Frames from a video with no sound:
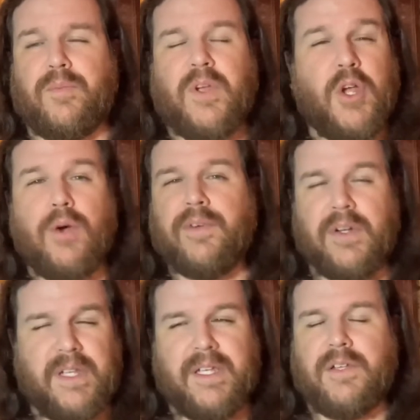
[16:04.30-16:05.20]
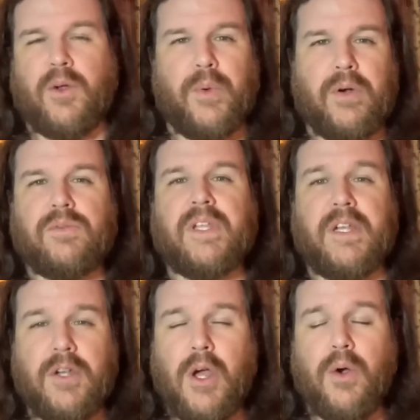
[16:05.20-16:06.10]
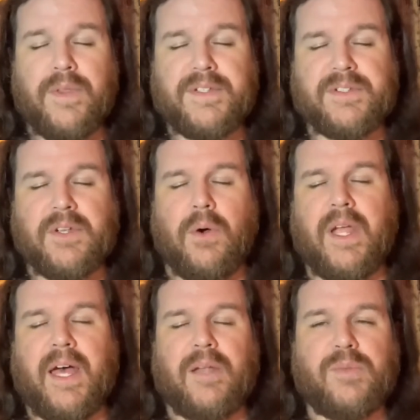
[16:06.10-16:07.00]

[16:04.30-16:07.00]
Covertly, we don't really know this is going on,